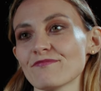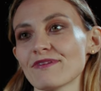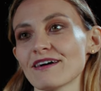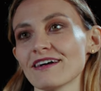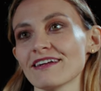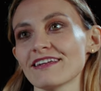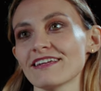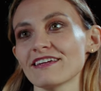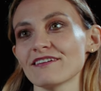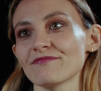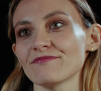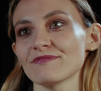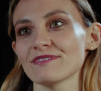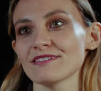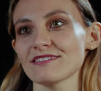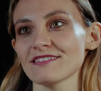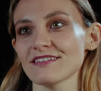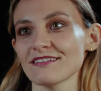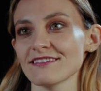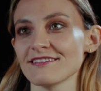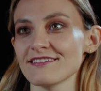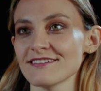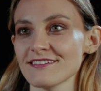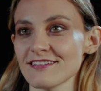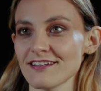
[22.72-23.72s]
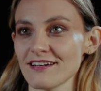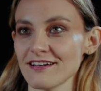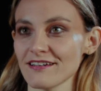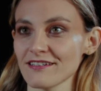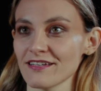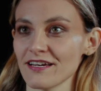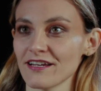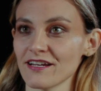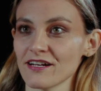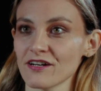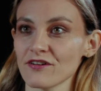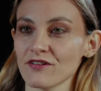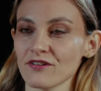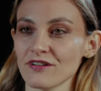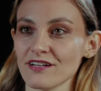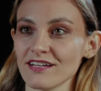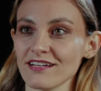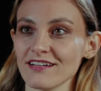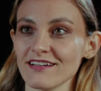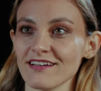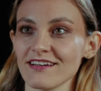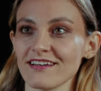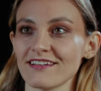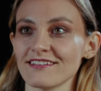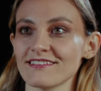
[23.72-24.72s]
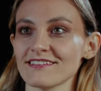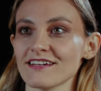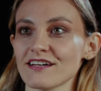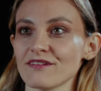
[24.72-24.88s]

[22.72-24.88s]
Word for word: My name is Elisa Iannacone, and